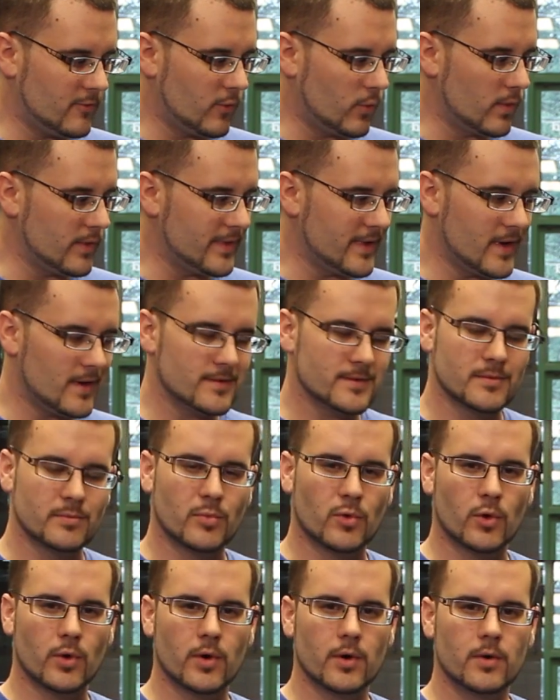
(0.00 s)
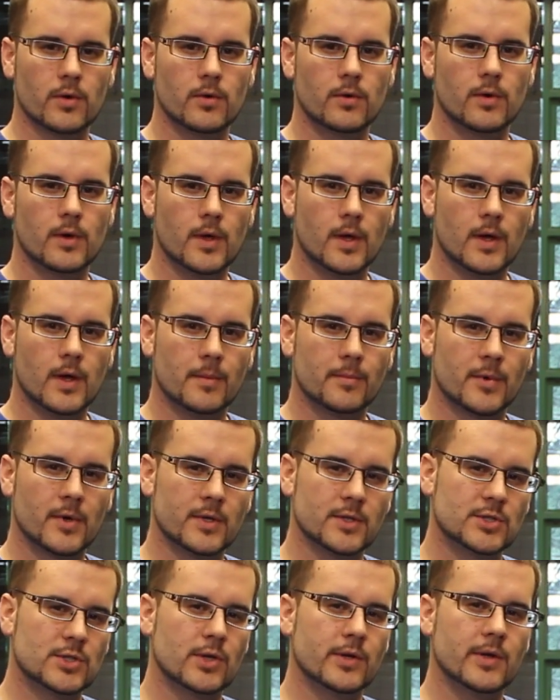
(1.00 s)
4000 Pro. I'm going to
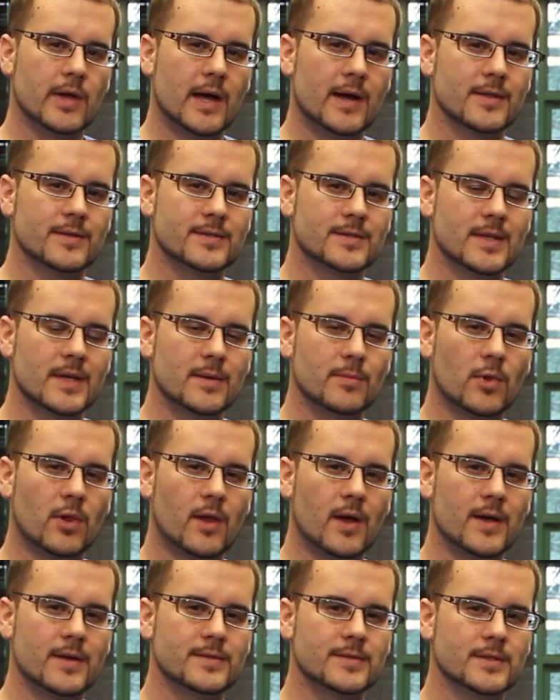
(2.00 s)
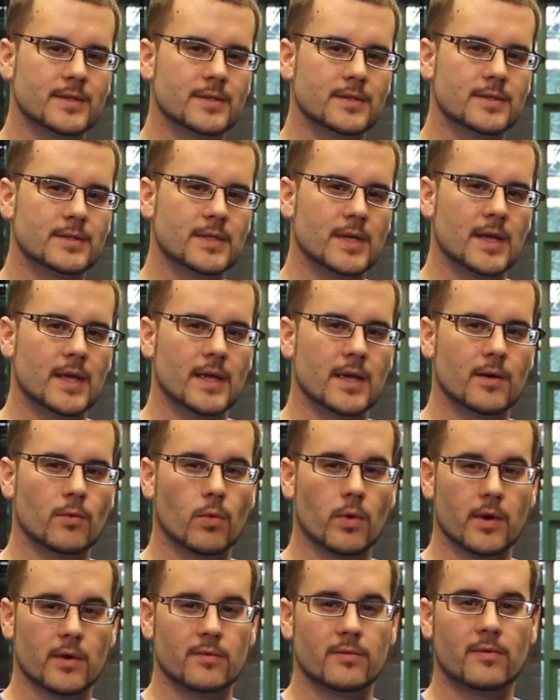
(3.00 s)
show you how to stabilize it, and
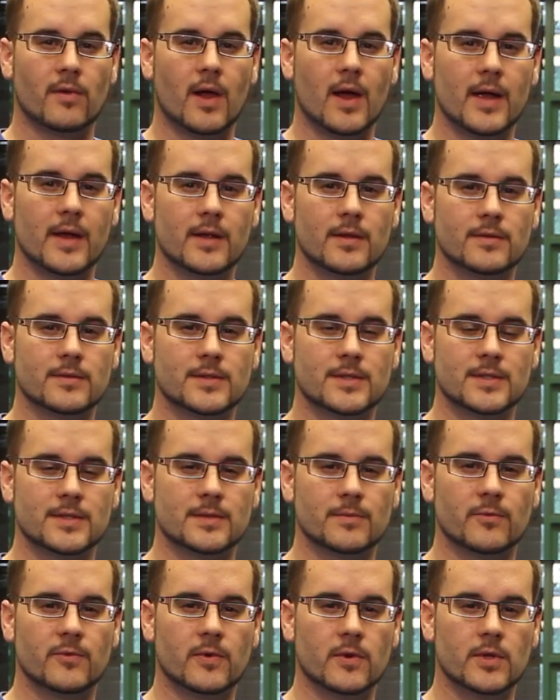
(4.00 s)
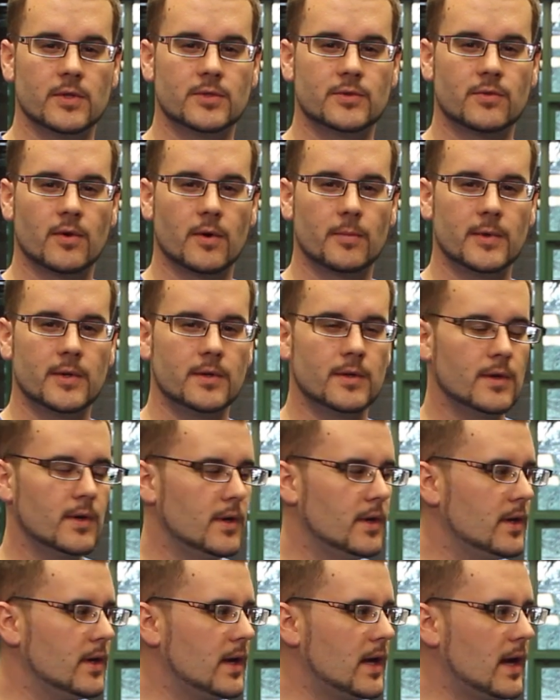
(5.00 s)
we're going to fly it and see some footage from it.
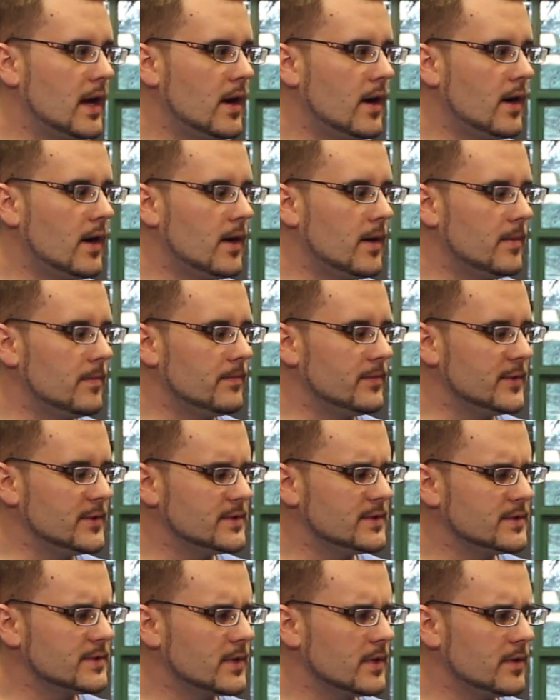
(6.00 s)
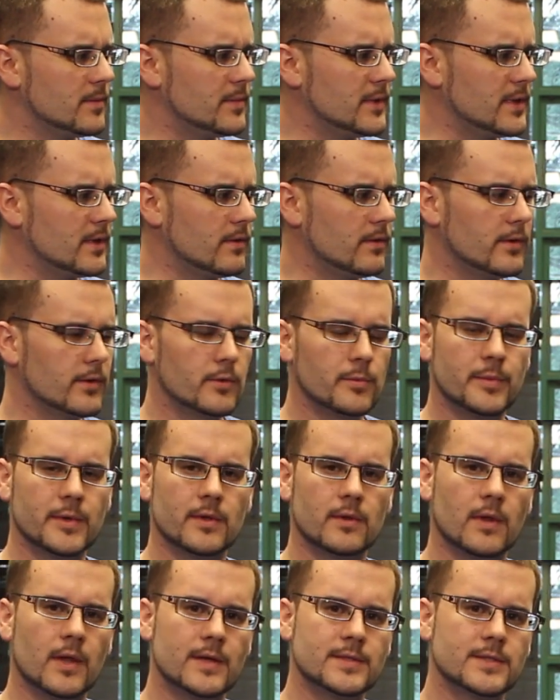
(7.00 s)
This is going to be a little bit
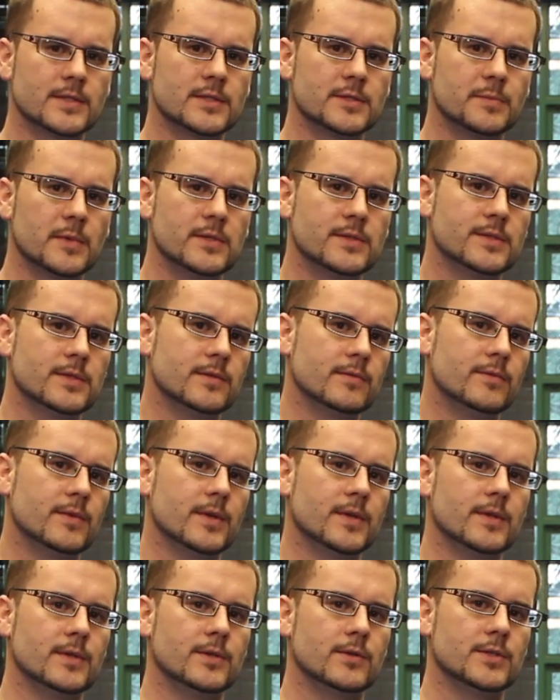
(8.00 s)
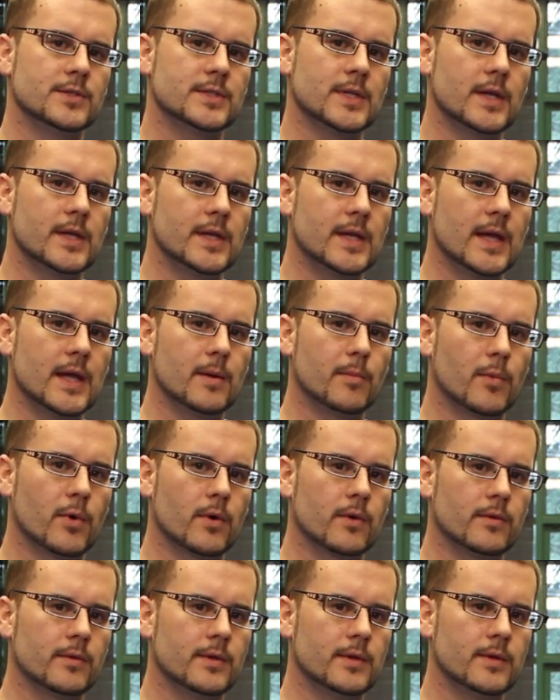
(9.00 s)
less expensive than your Stedicam
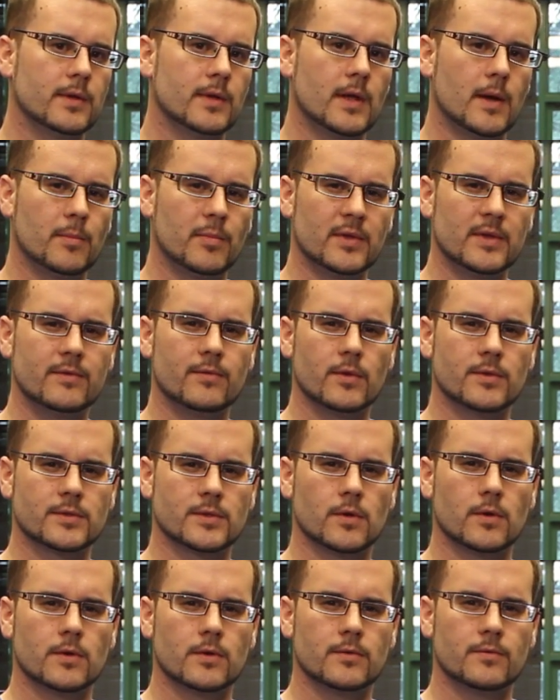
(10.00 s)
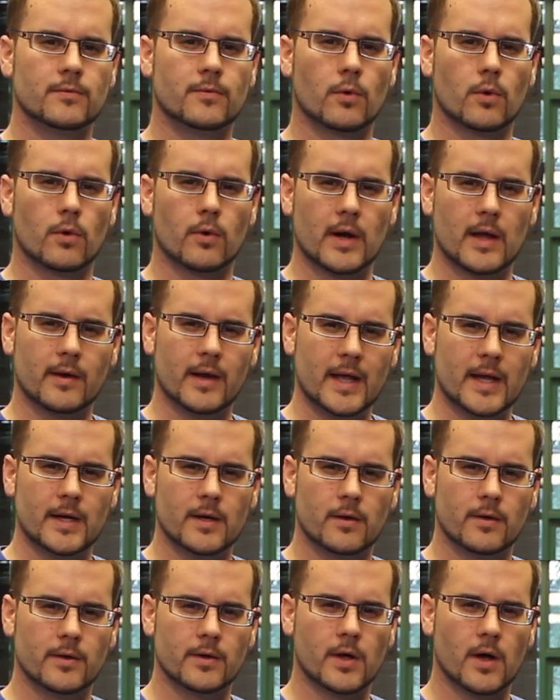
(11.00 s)
Merlin. I believe those go for around
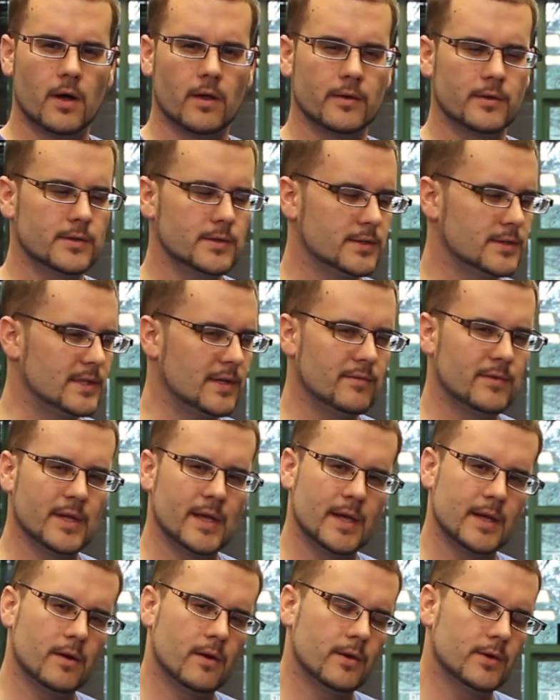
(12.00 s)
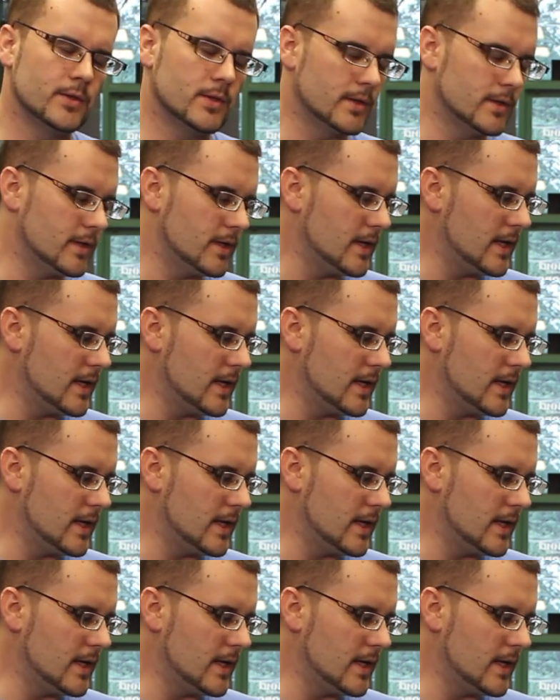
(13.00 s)
$800, $700 to $800,